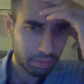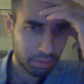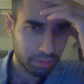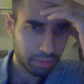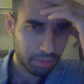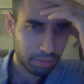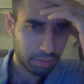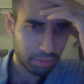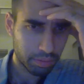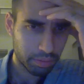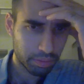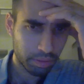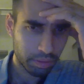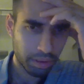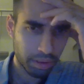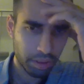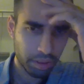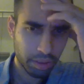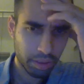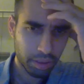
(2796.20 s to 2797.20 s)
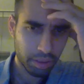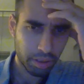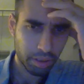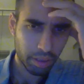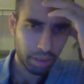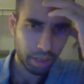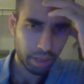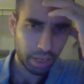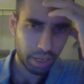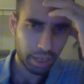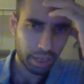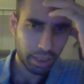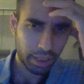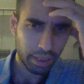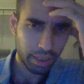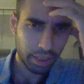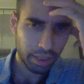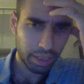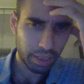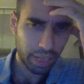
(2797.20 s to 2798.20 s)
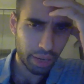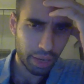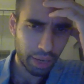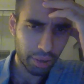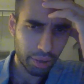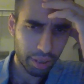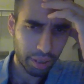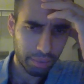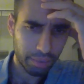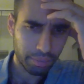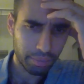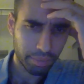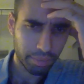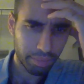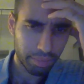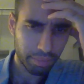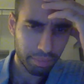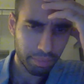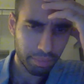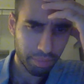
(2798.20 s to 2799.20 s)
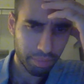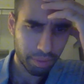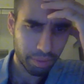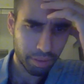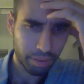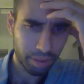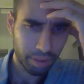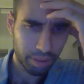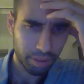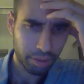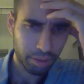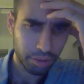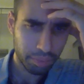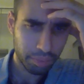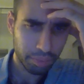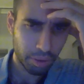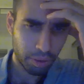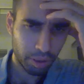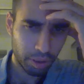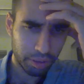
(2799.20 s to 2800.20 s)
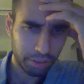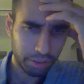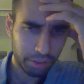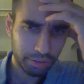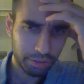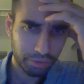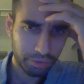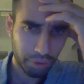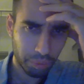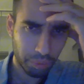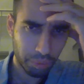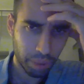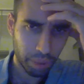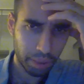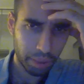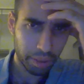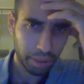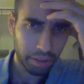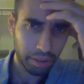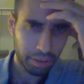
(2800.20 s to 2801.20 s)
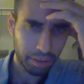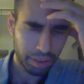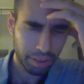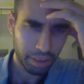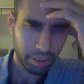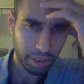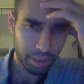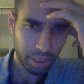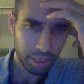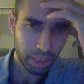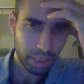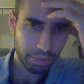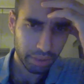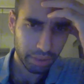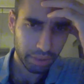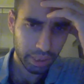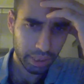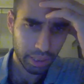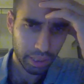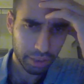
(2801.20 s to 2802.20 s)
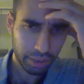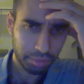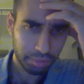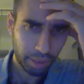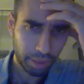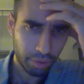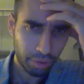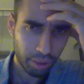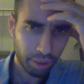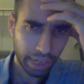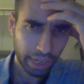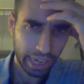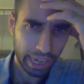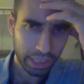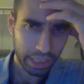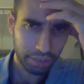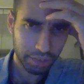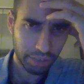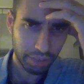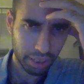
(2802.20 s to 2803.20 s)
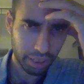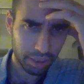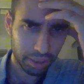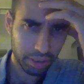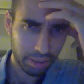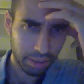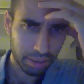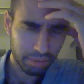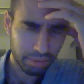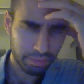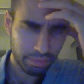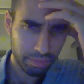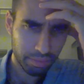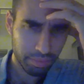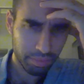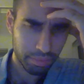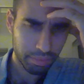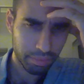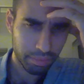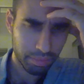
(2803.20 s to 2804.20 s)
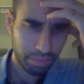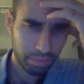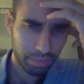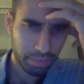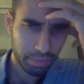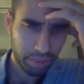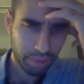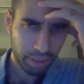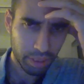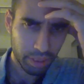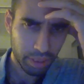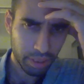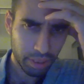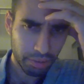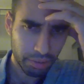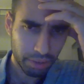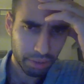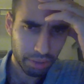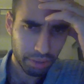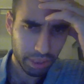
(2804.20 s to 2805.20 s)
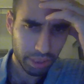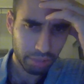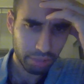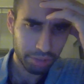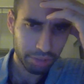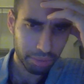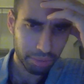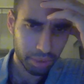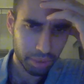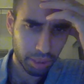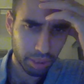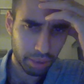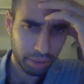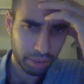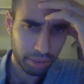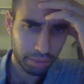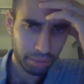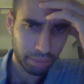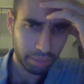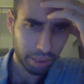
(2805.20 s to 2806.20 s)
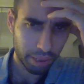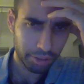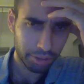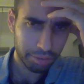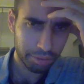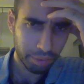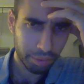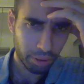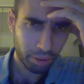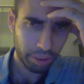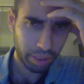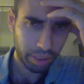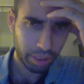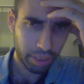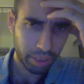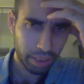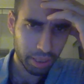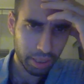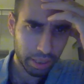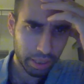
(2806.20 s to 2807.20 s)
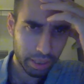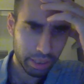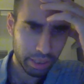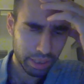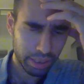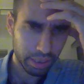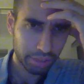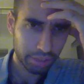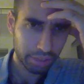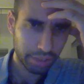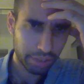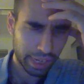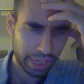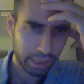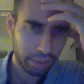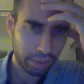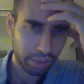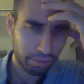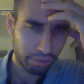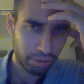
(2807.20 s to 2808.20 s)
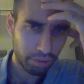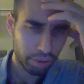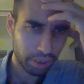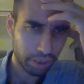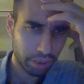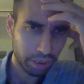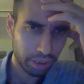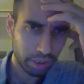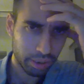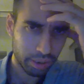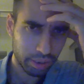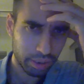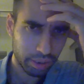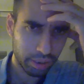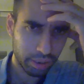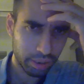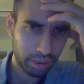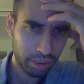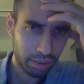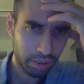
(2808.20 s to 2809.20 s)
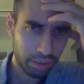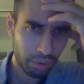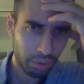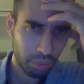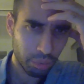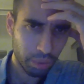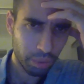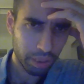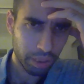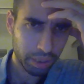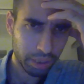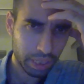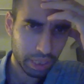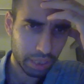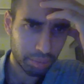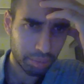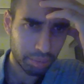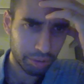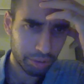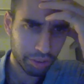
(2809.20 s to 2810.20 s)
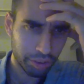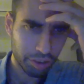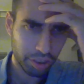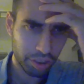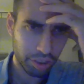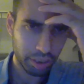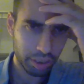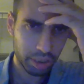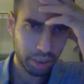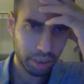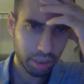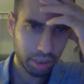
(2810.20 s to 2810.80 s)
here. I'll allow him 2 pawns for 1 if it gets my rook activated. Even if it gives him the outer passed pawn, I think this active rook in a weird king position